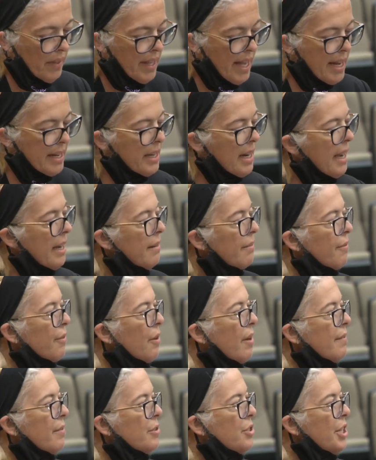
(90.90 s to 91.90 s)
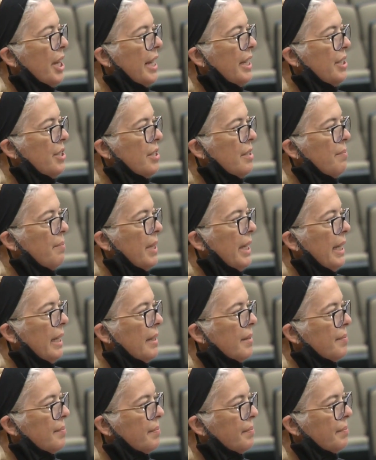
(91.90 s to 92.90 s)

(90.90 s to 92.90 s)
That night forever changed me.